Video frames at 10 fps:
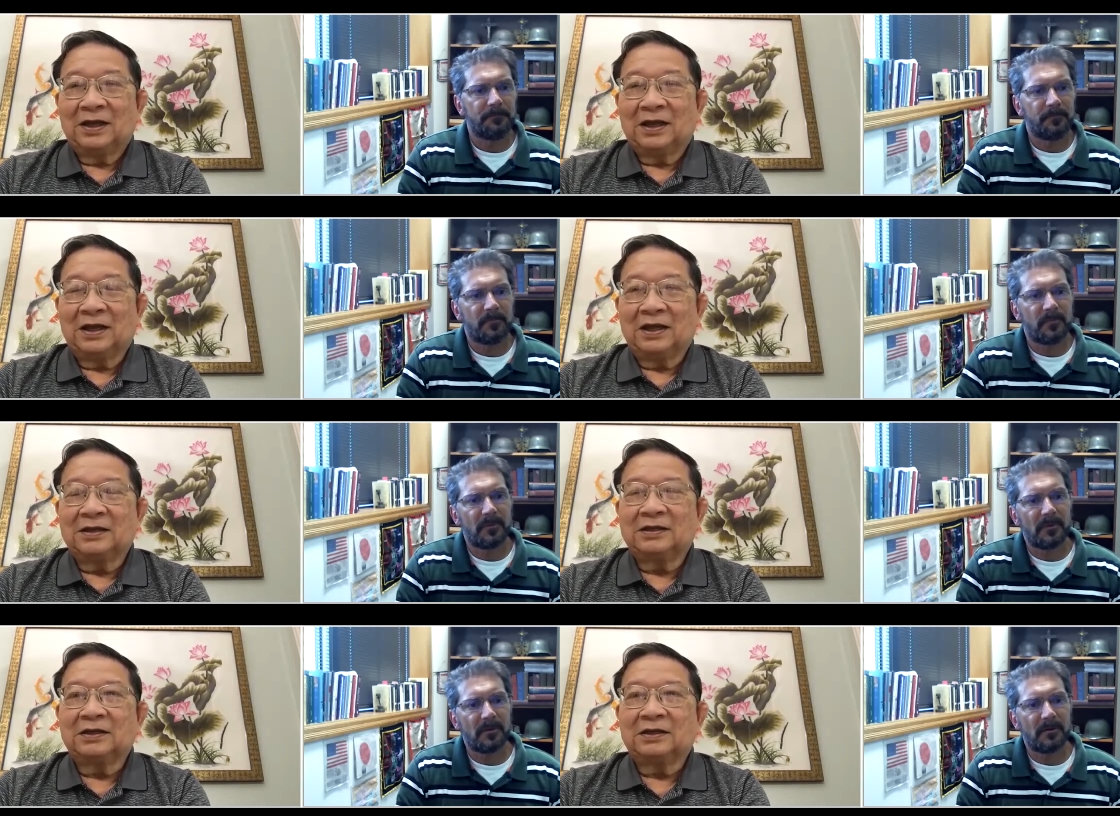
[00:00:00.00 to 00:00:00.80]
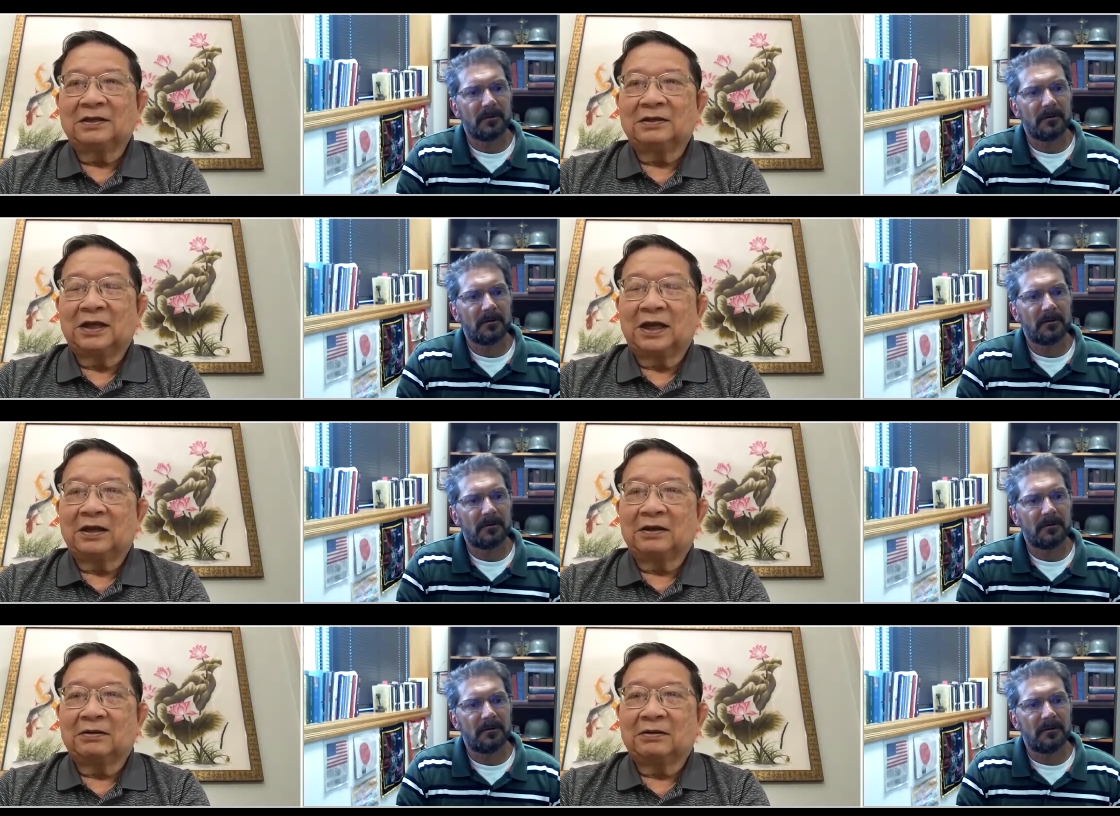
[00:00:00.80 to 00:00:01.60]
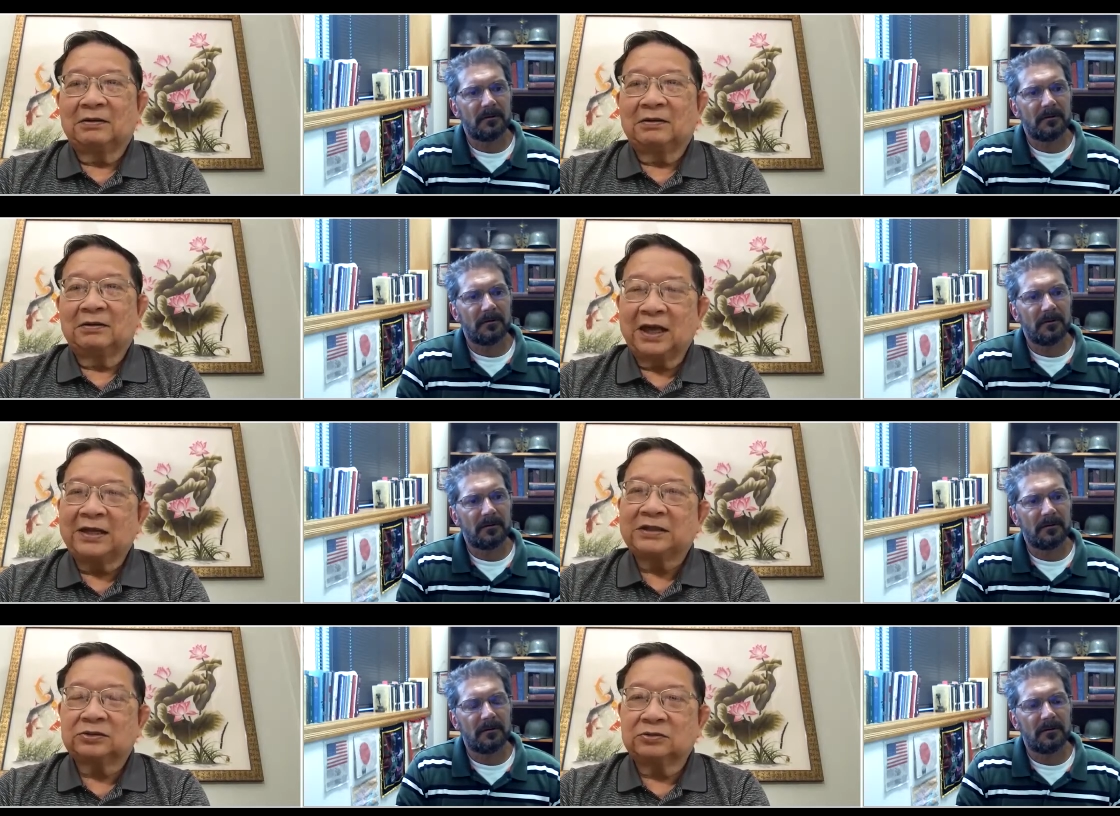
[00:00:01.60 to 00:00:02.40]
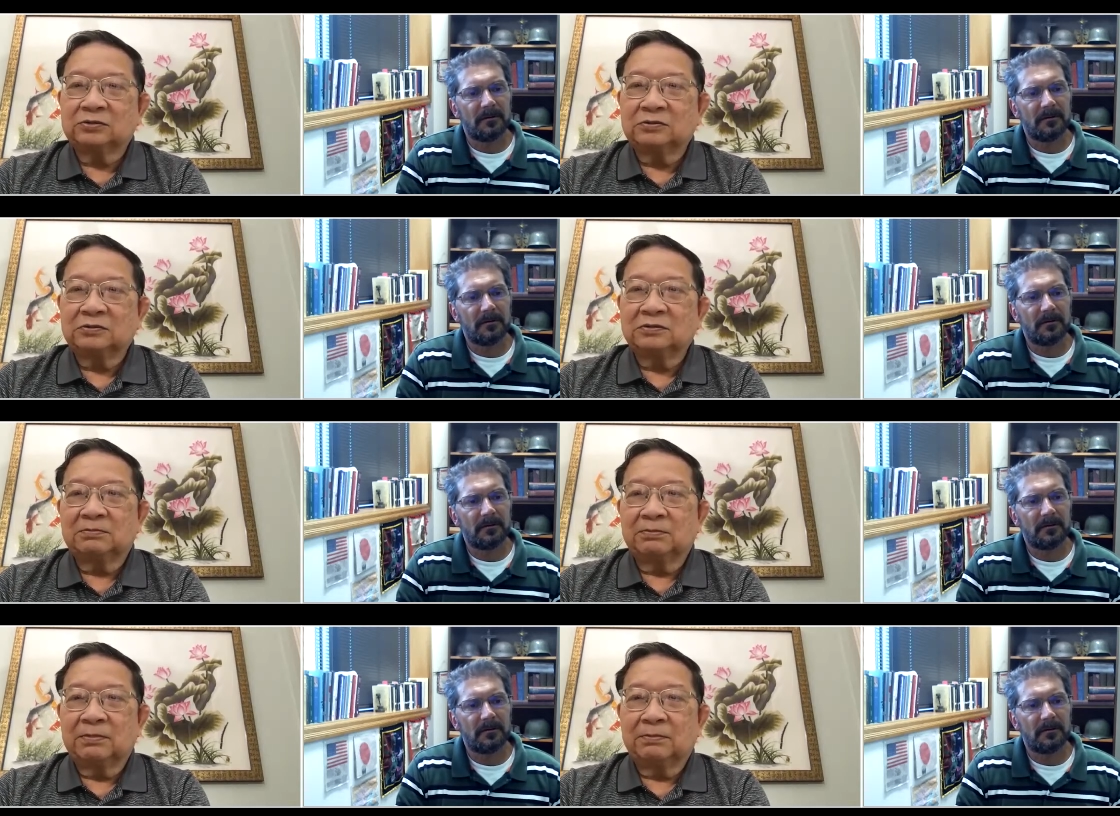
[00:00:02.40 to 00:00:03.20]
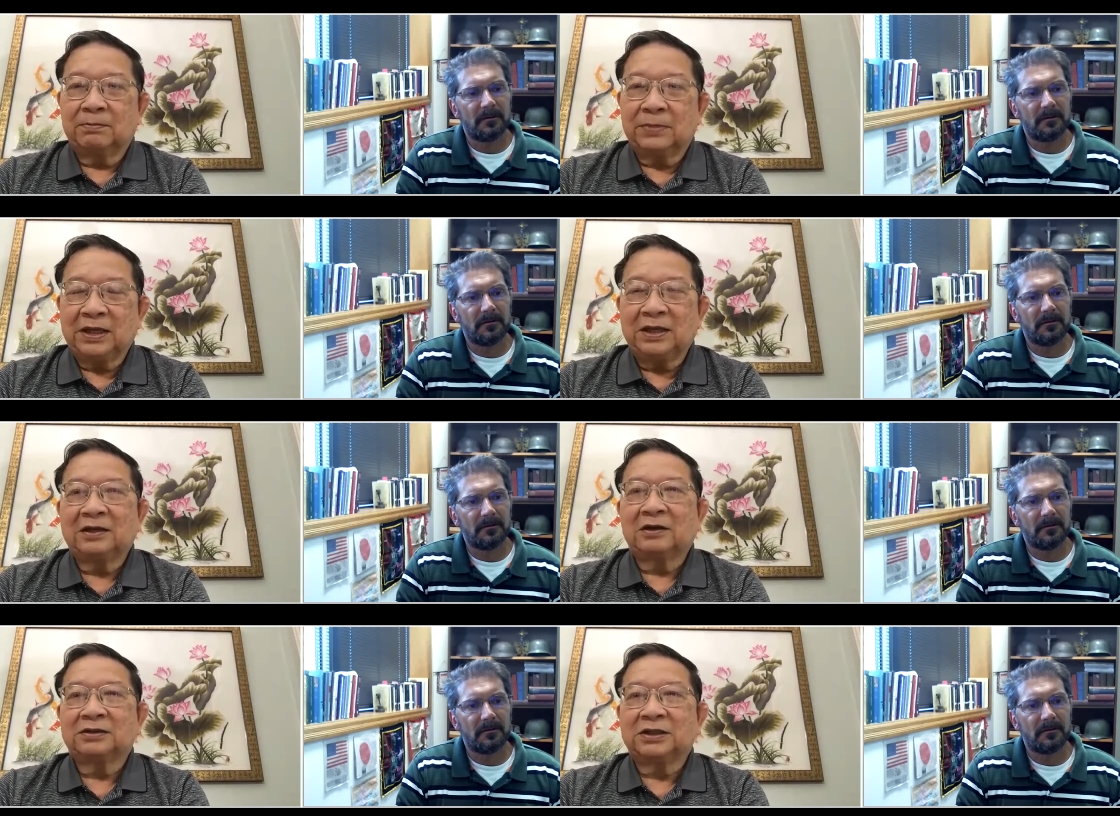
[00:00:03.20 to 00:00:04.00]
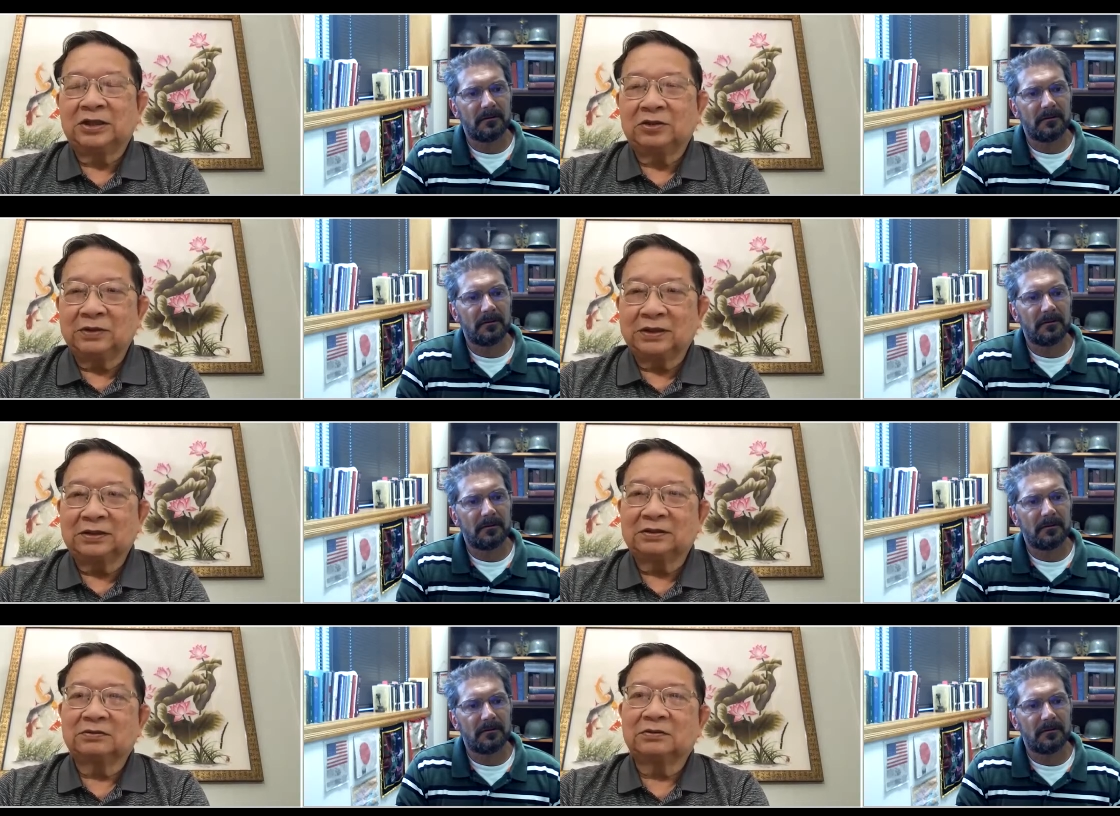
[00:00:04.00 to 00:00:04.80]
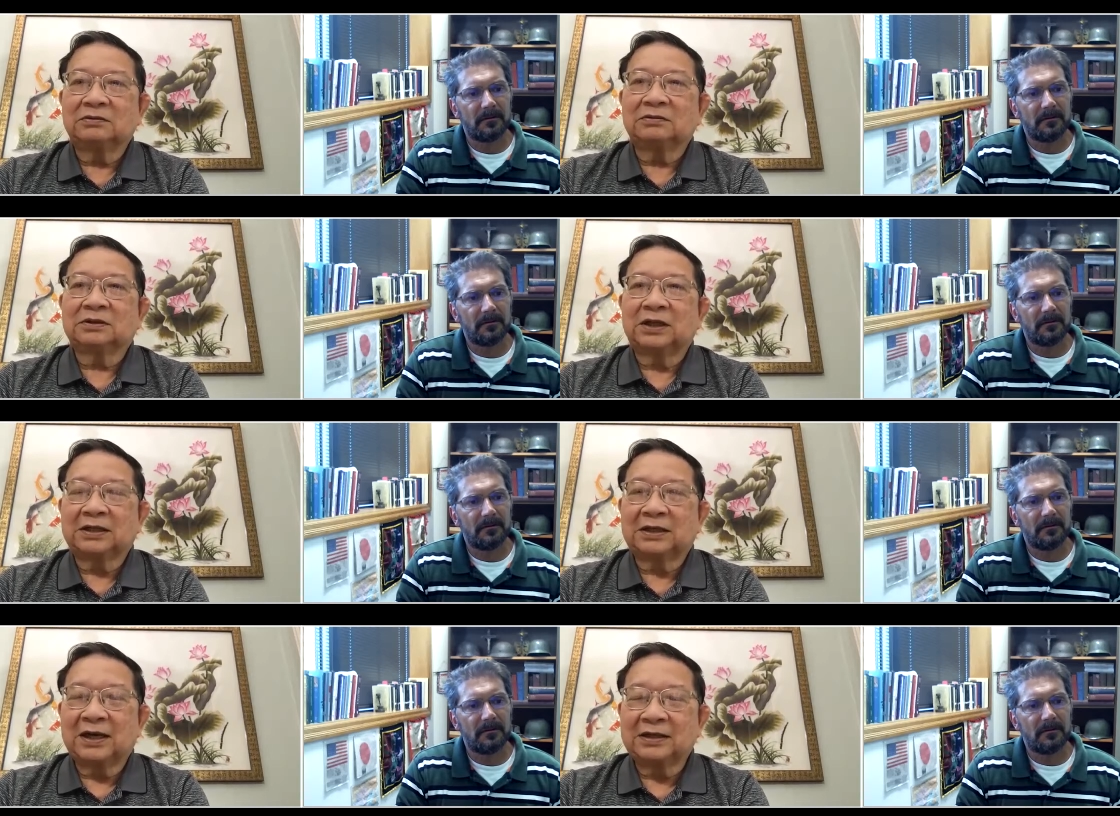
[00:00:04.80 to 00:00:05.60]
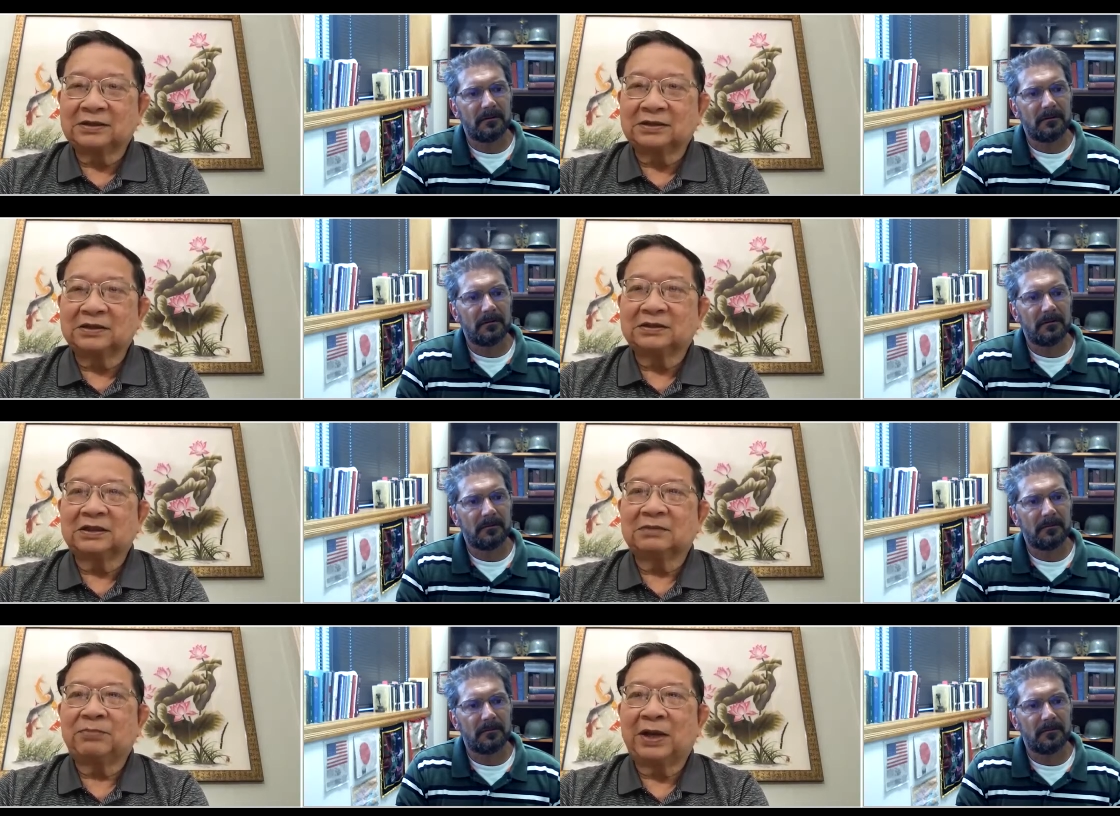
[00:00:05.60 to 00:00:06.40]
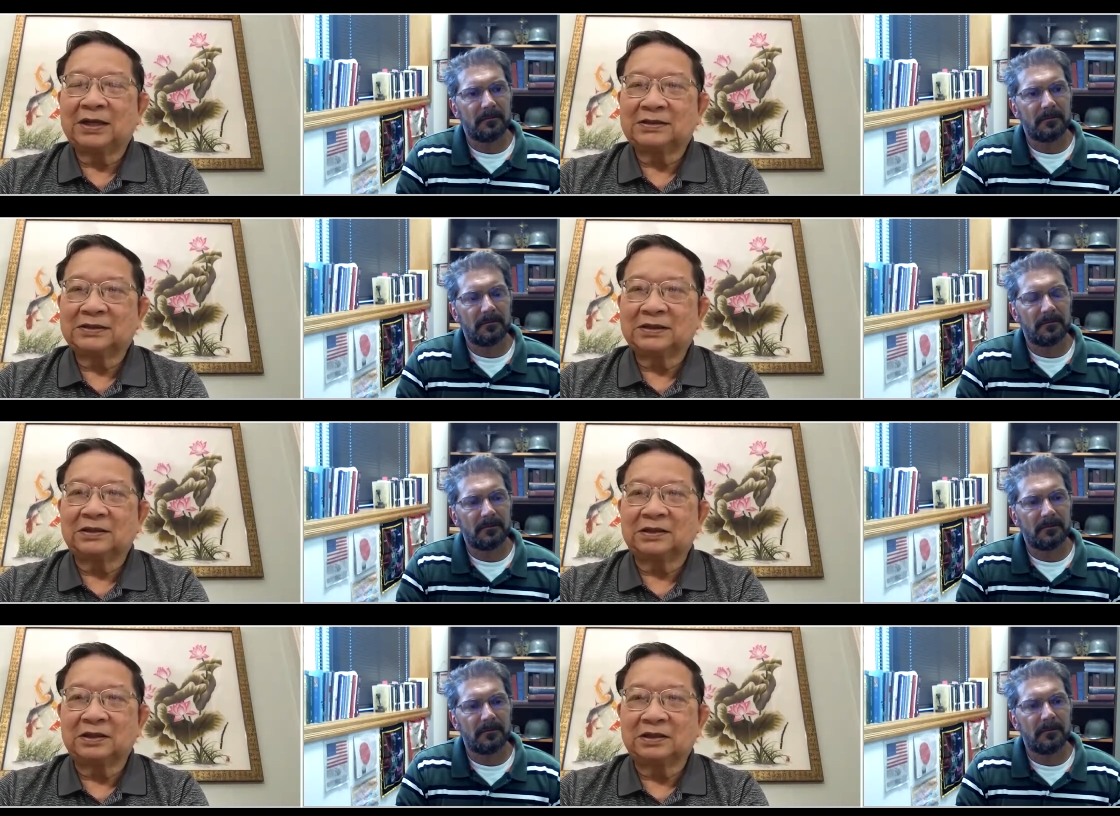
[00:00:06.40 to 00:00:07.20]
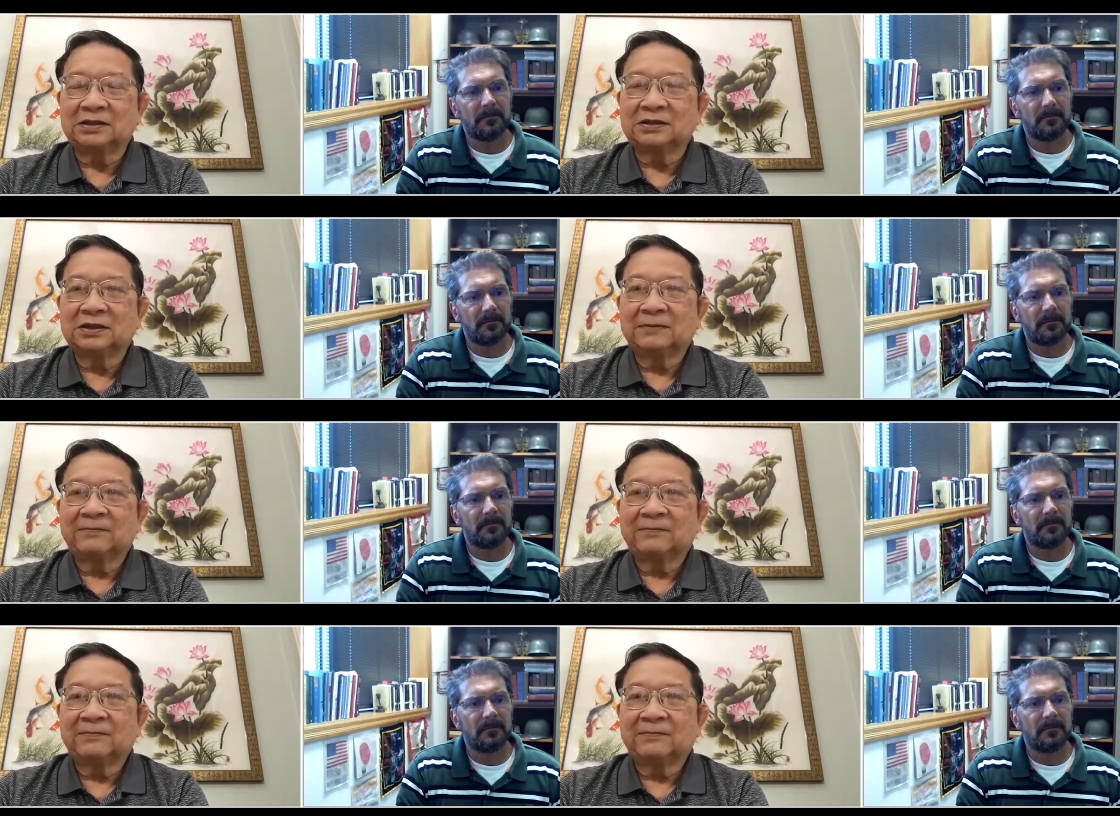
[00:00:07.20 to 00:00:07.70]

Speaker 1: and uh, thanks to me continuing to take classes and passing the years.